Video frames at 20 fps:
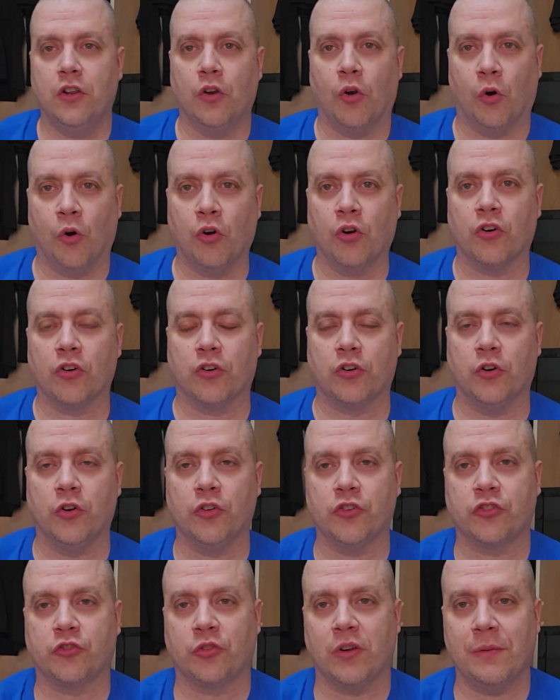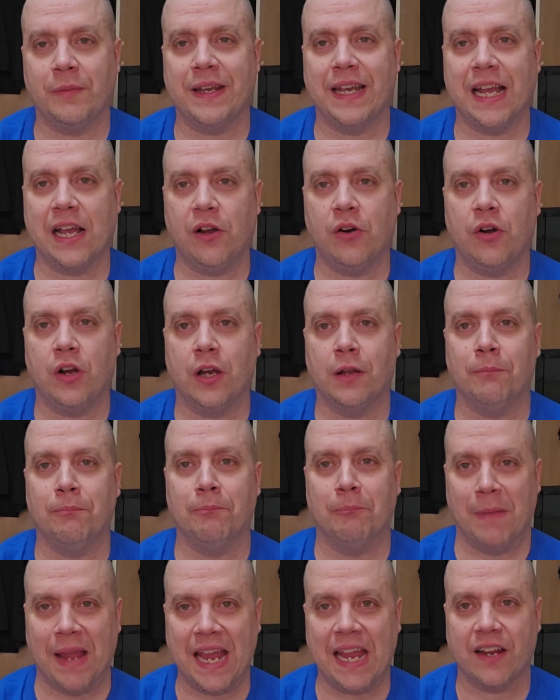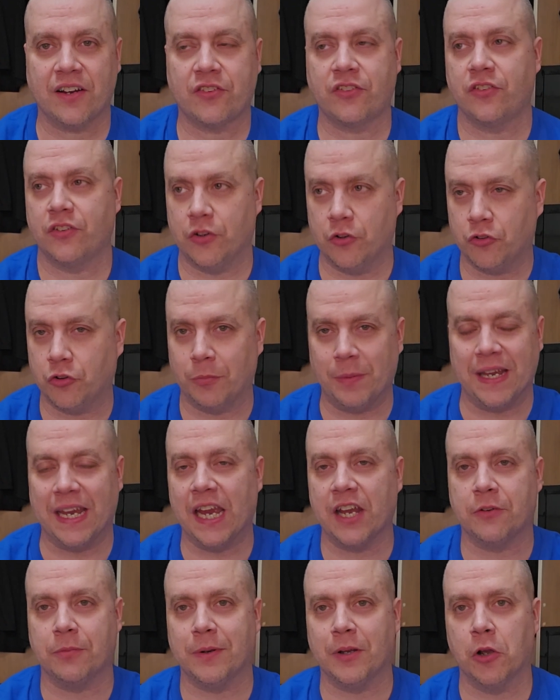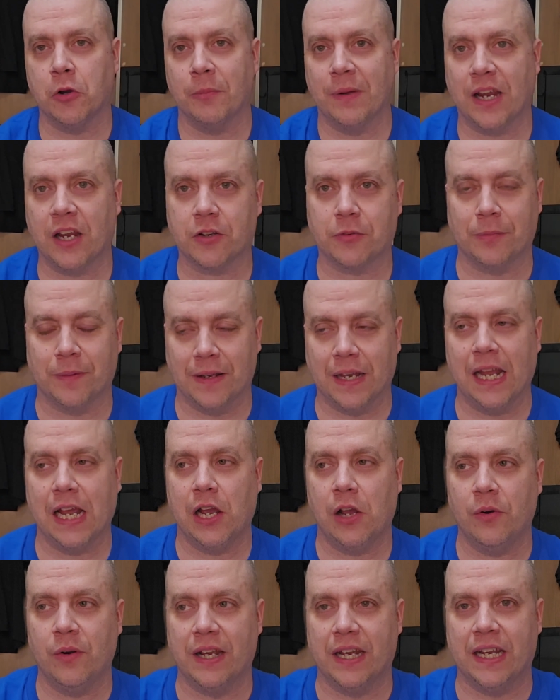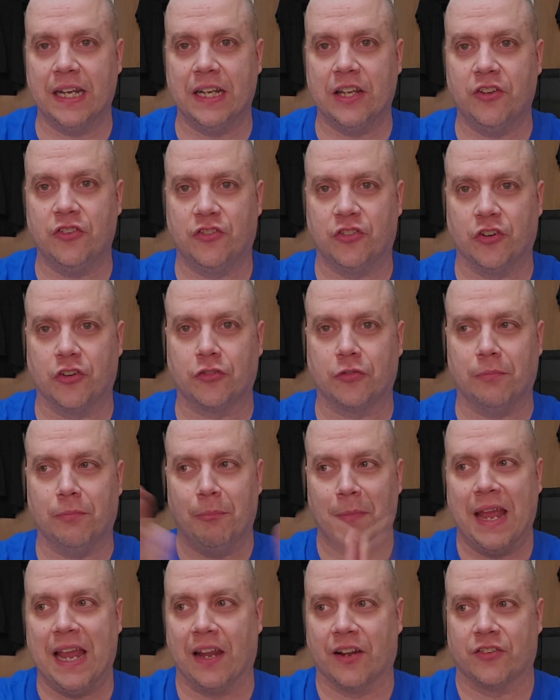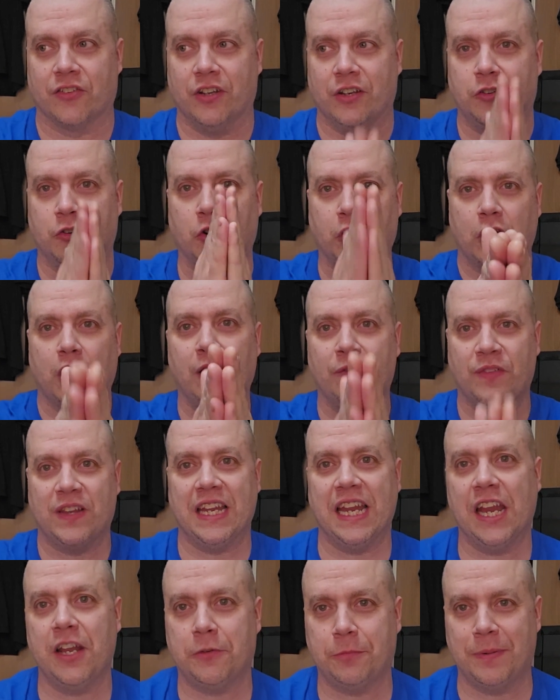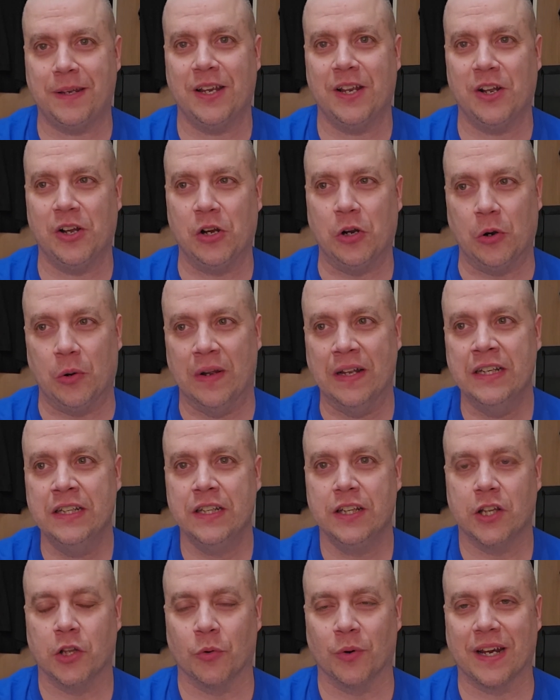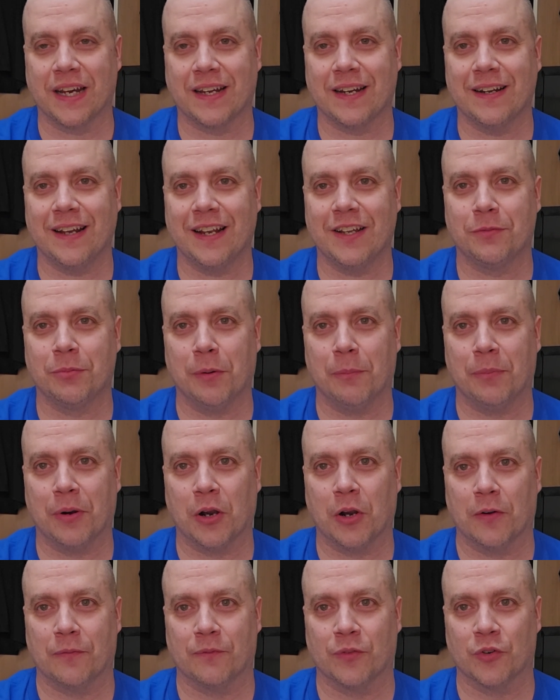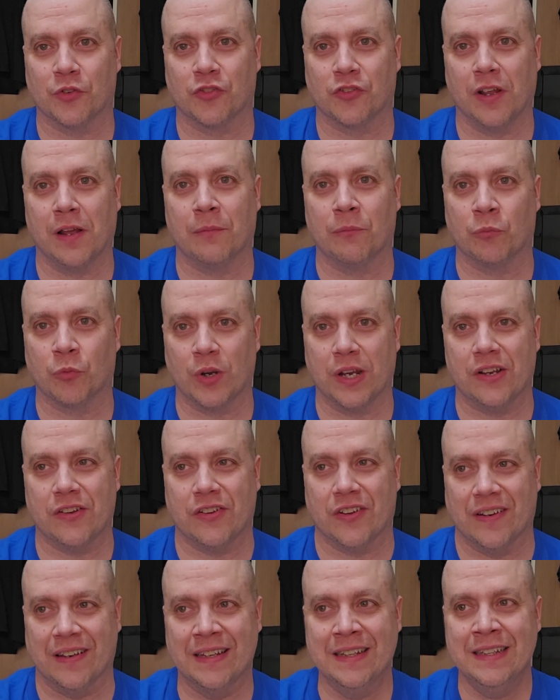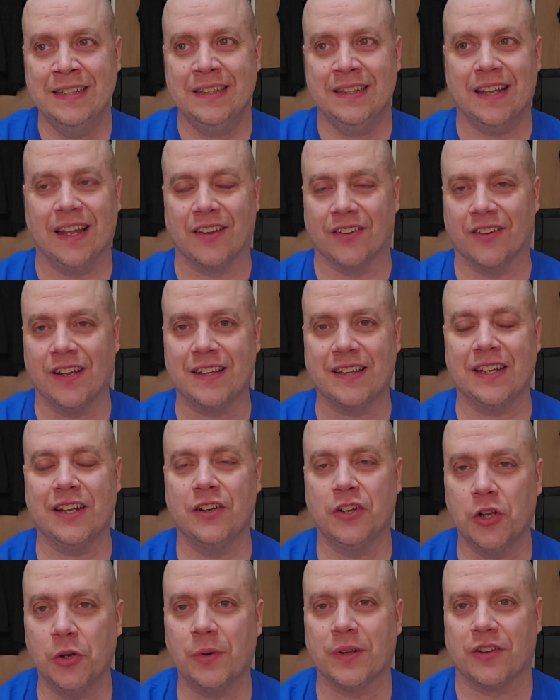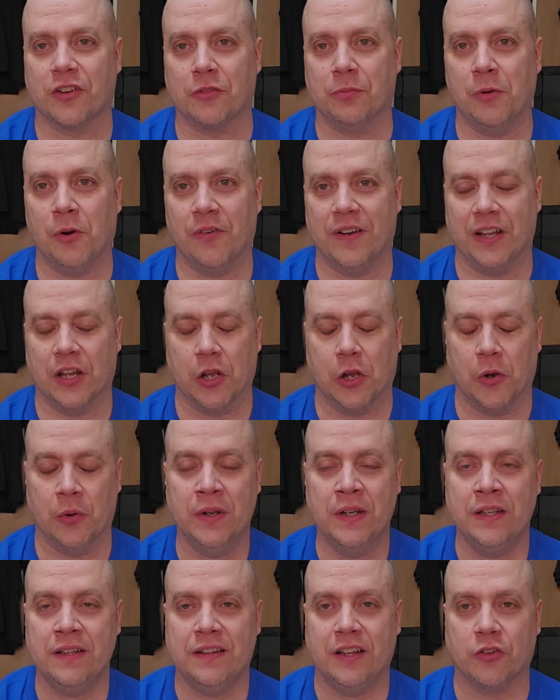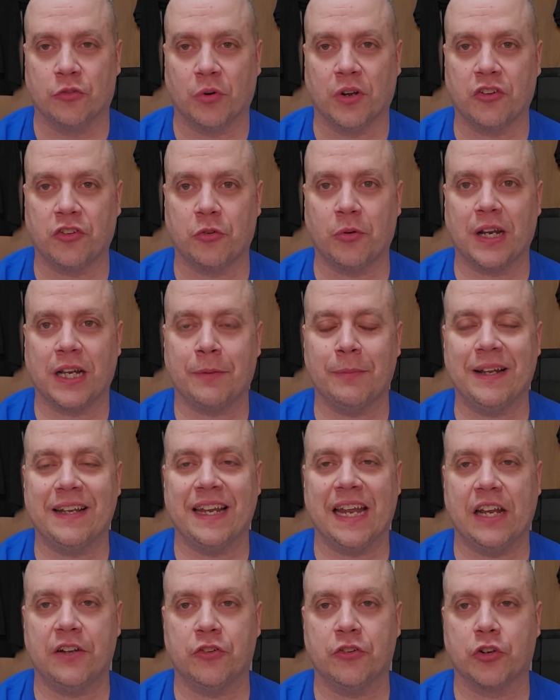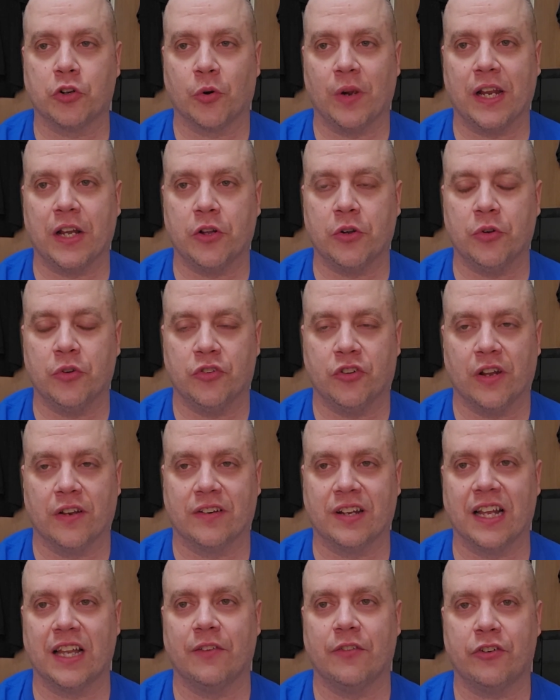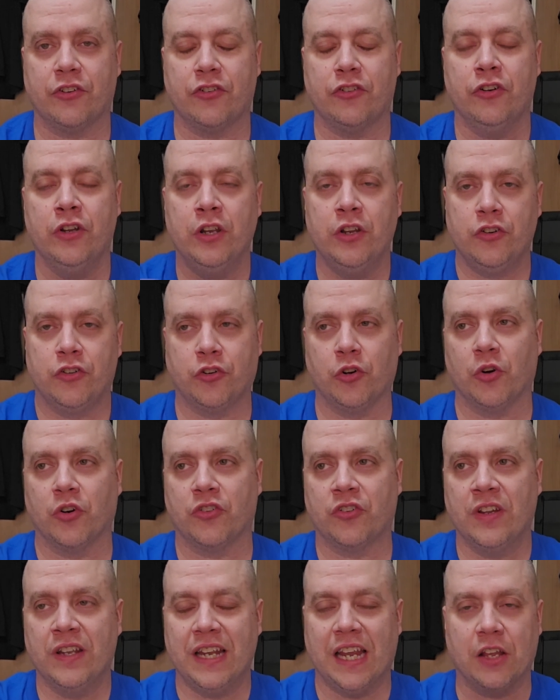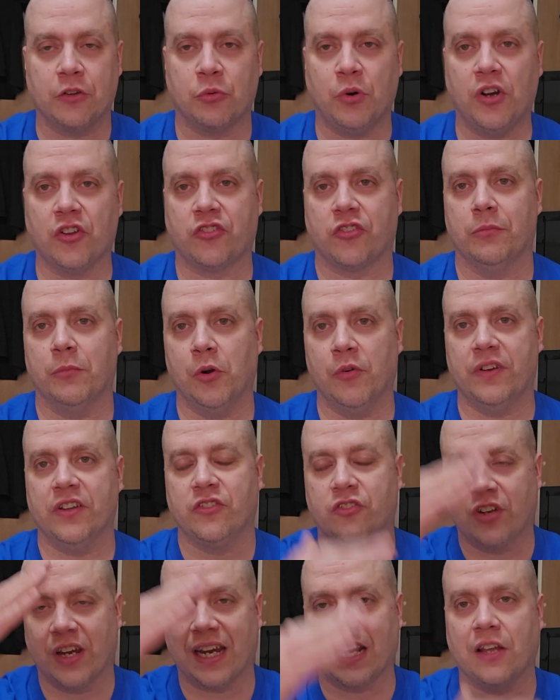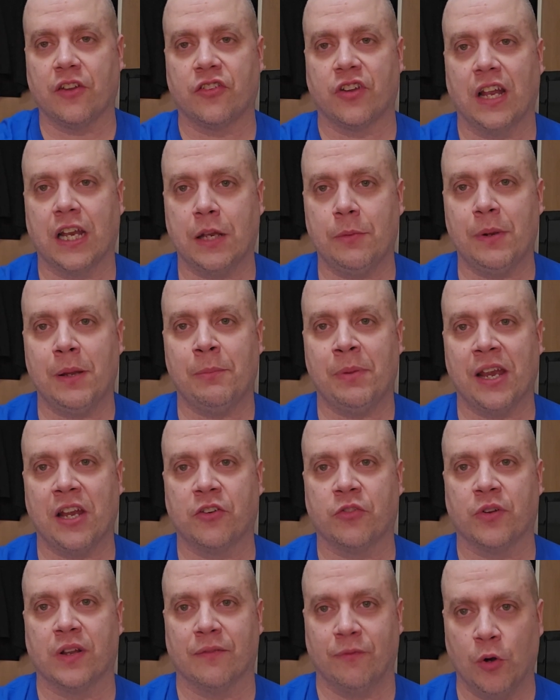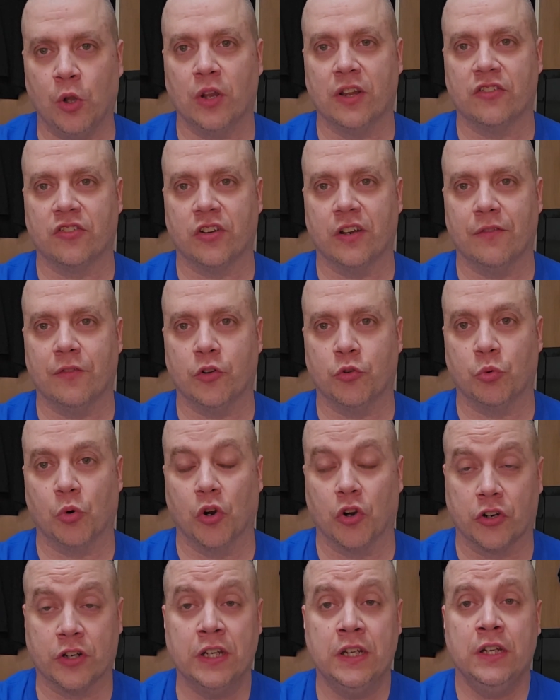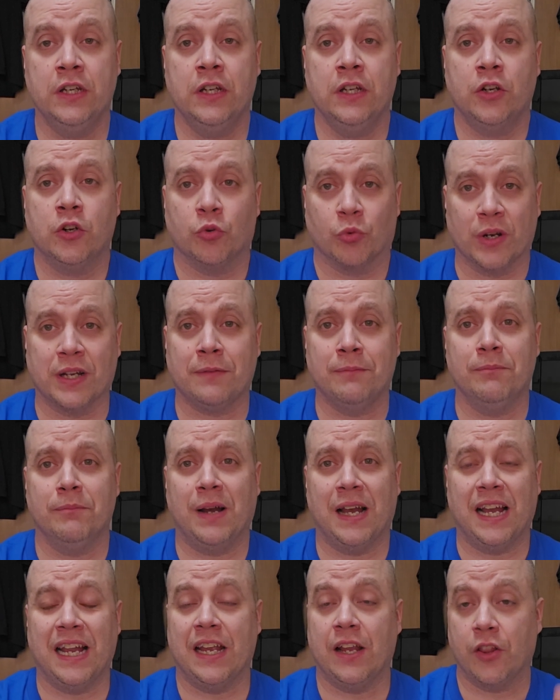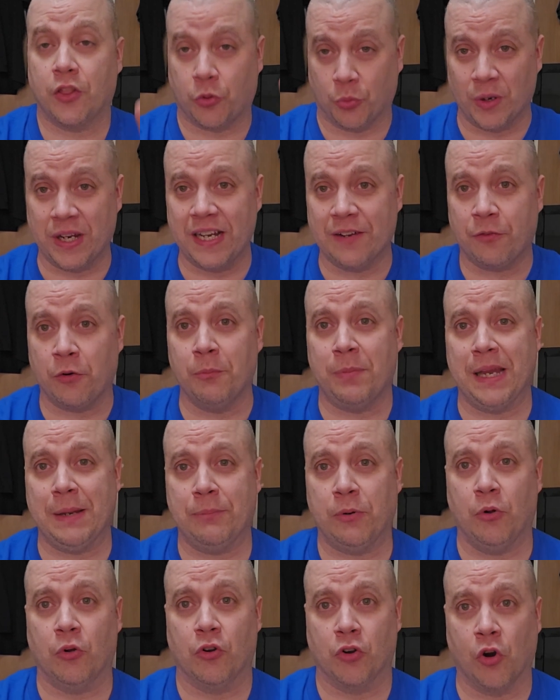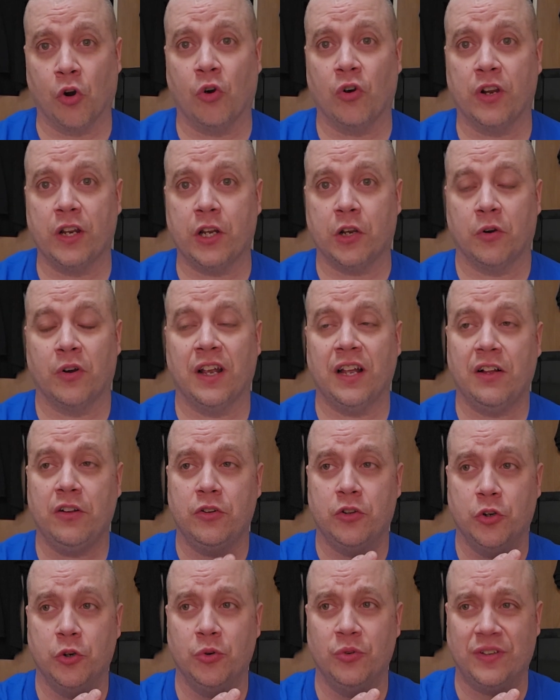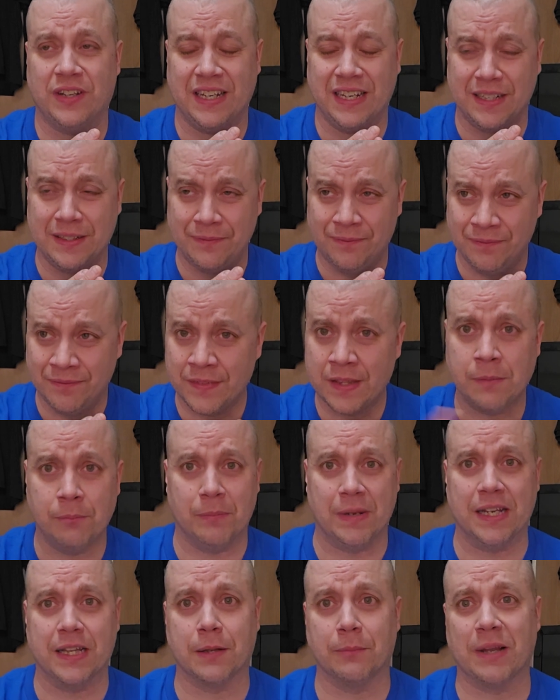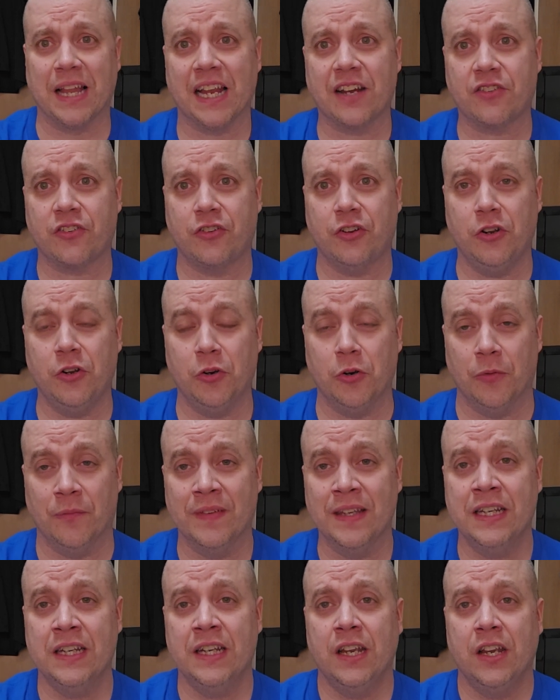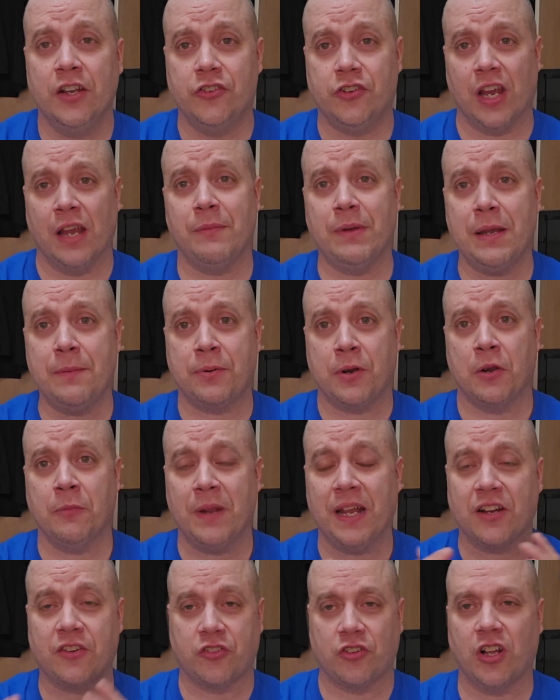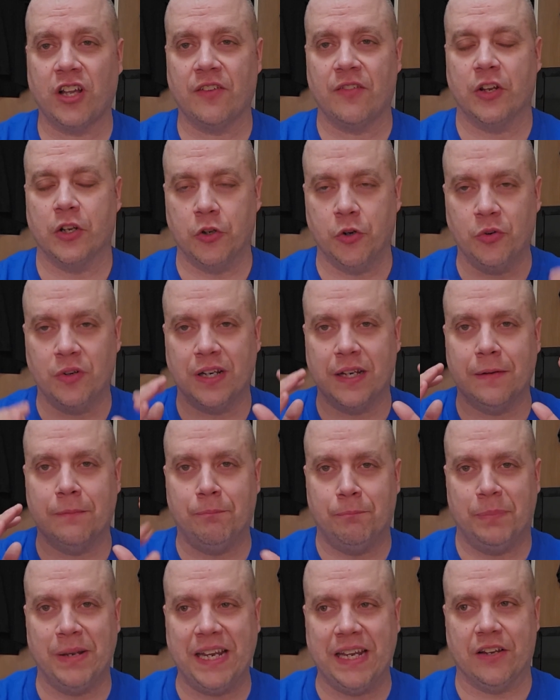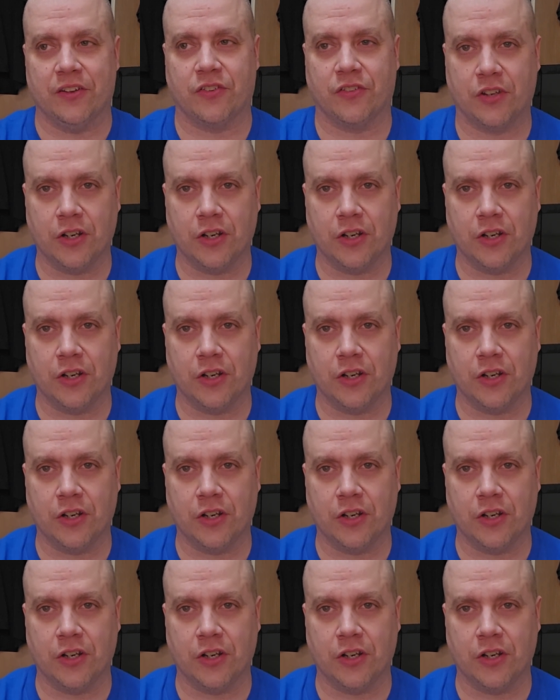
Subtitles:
Oracle, streaming now on Max, used to be HBO Max, but now it is just Max. They took off the HBO, the recognizable part, for some reason. That has nothing to do with this movie, though. This was directed by Daniel DeGrado, who's done television, shorts, as well as some movies. Check out his IMDb page for the full listen of his work. Written by three different people. Corey Harrell, who did Meet the Blacks 2. Jamie Pyrmack Sullivan, who did Beast.